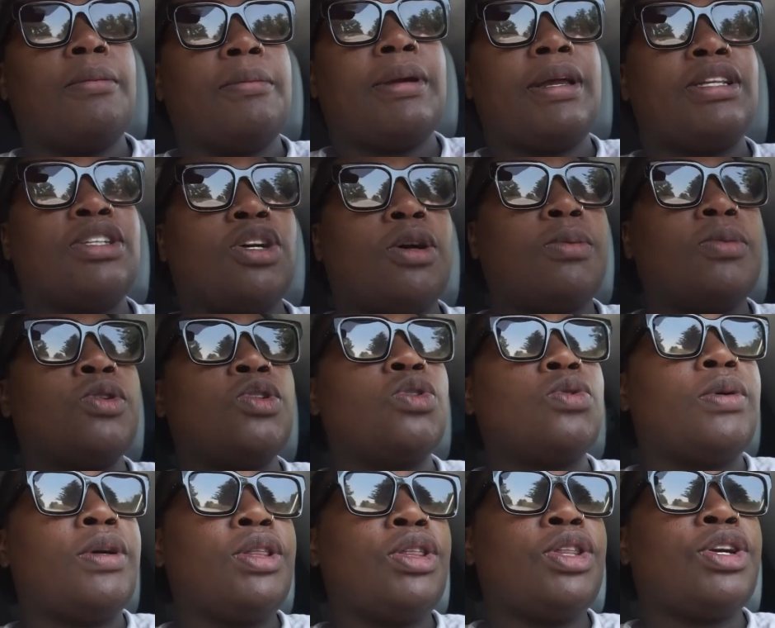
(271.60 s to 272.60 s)
It's almost
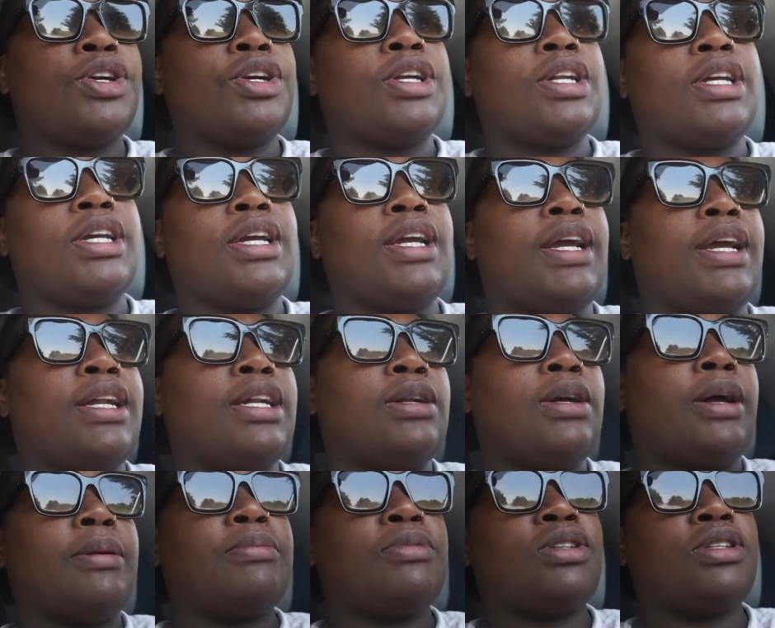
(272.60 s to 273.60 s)
1:30
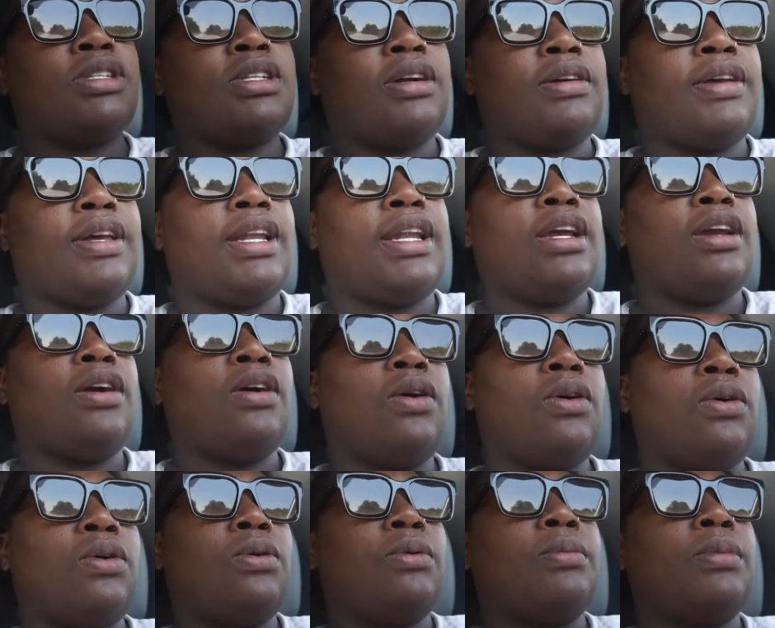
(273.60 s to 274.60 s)
and I'm just now getting
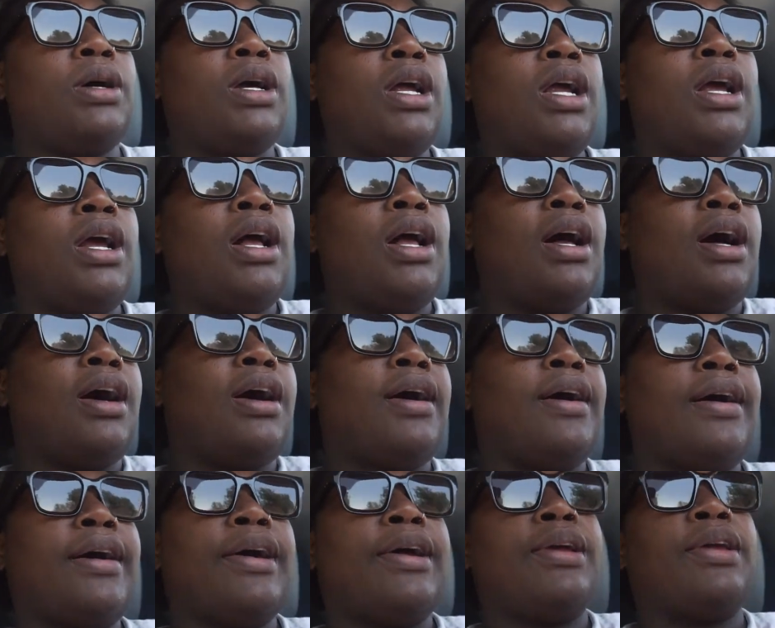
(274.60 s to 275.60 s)
home.
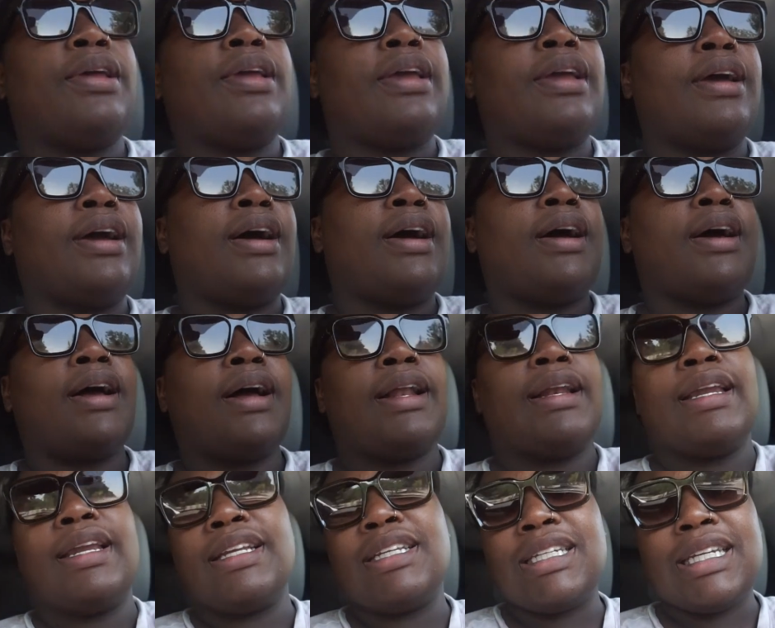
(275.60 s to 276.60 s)
I
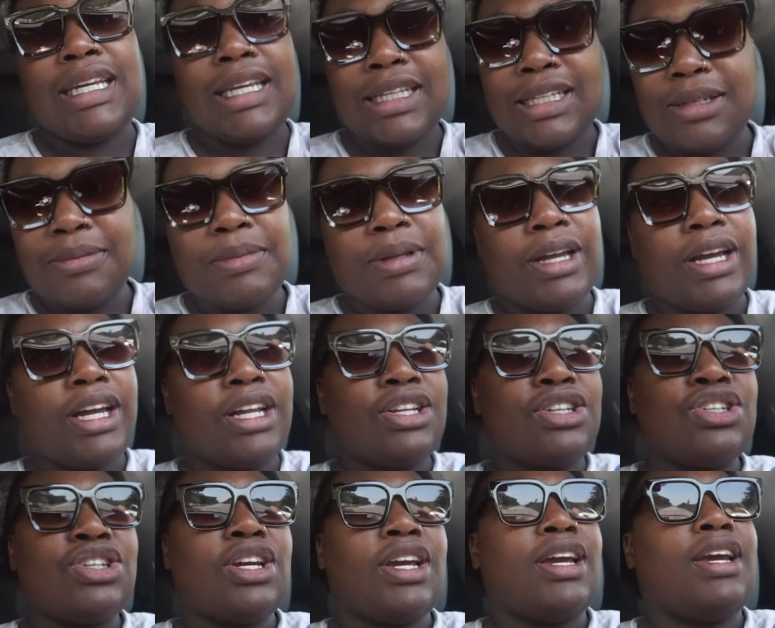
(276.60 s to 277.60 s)
need to eat some
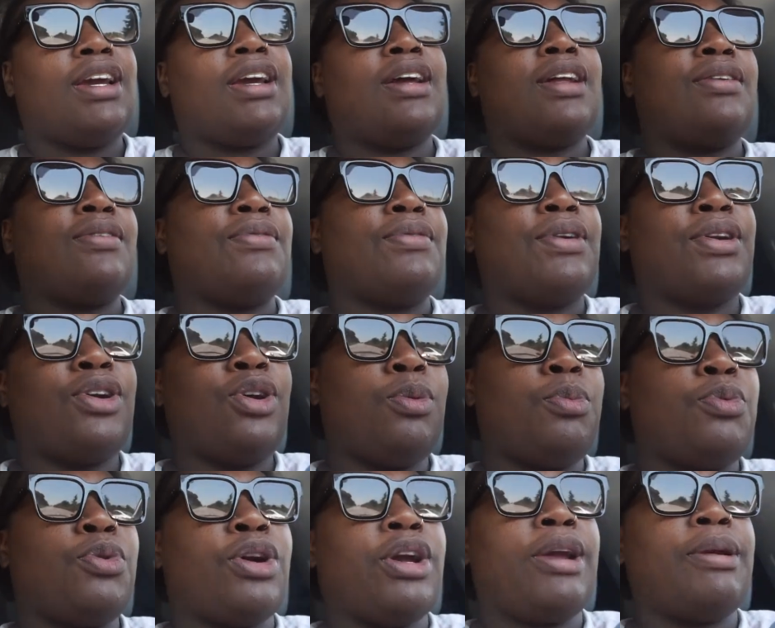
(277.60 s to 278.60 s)
lunch and
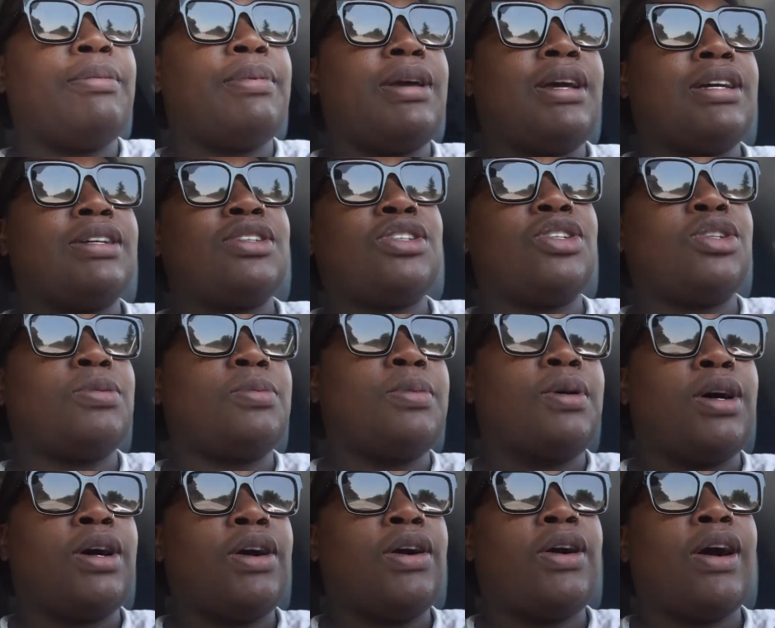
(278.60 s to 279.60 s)
recuperate because
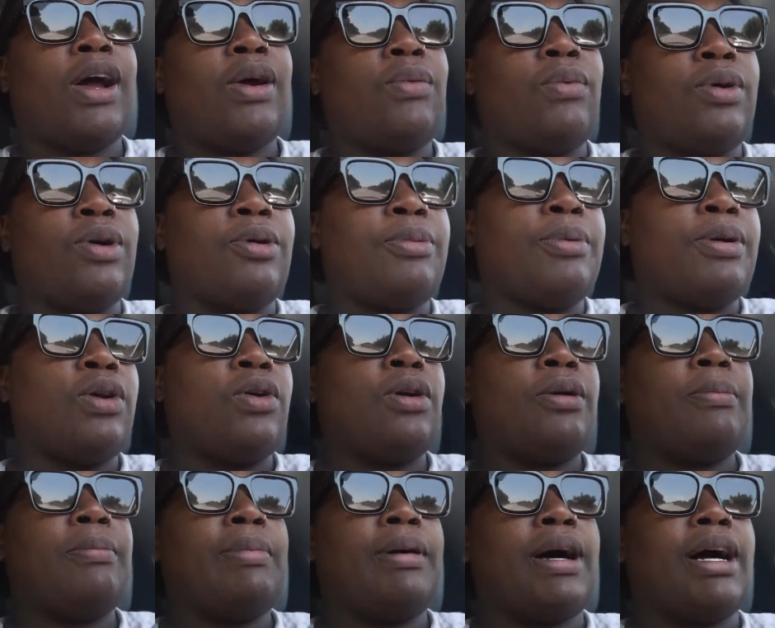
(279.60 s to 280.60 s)
tomorrow I will be
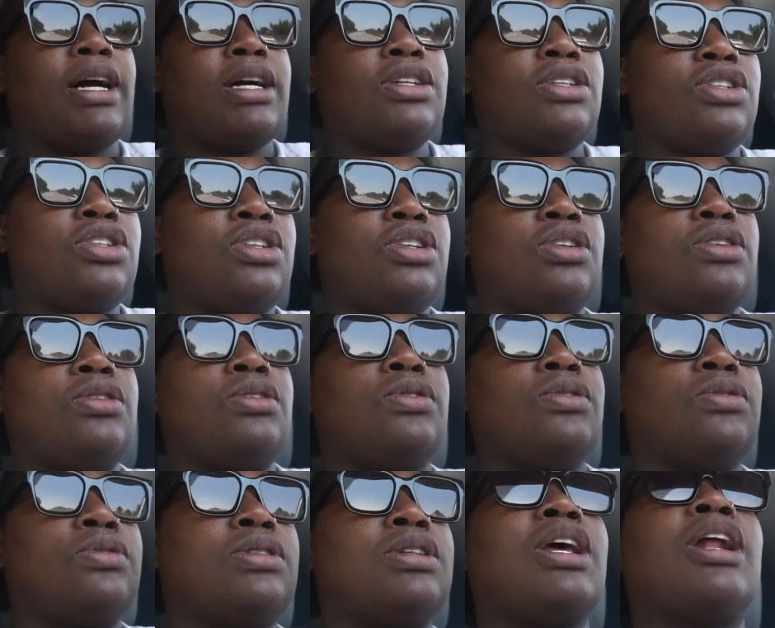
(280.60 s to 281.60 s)
going back
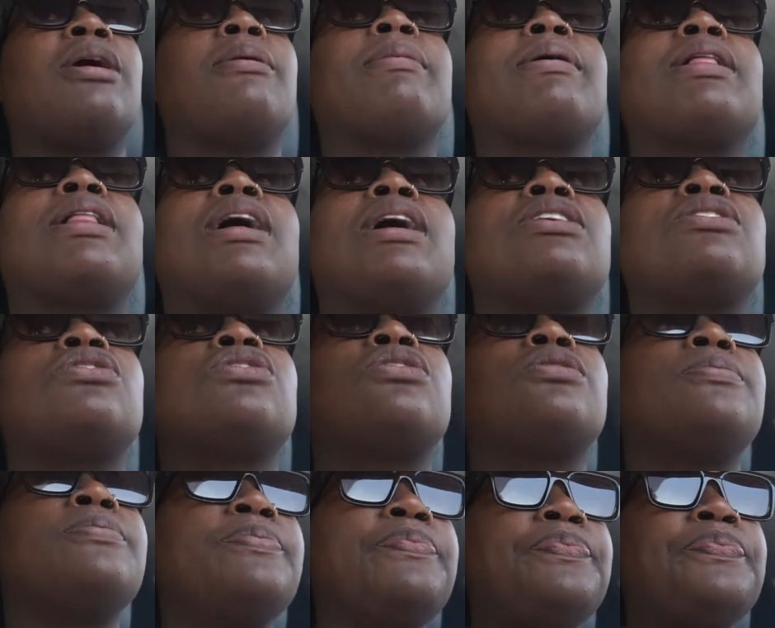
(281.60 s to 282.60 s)
to set up my
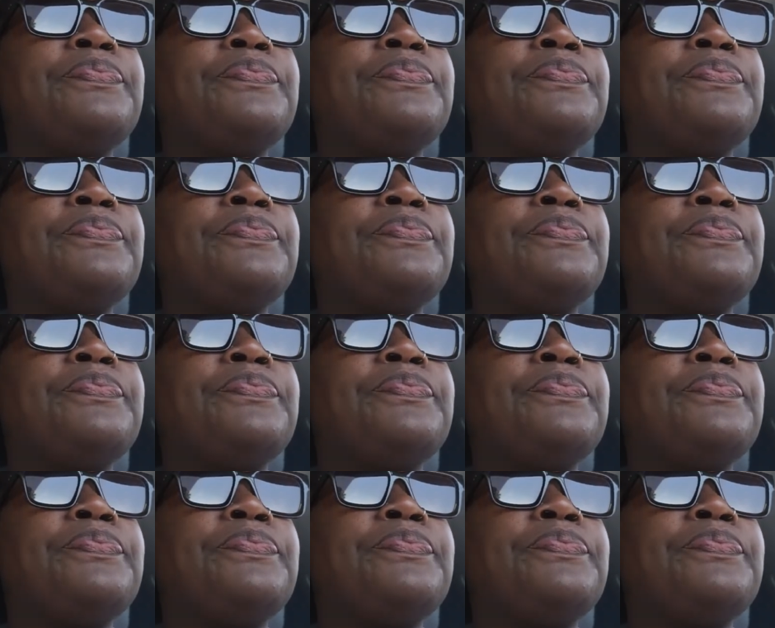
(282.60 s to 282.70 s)
classroom.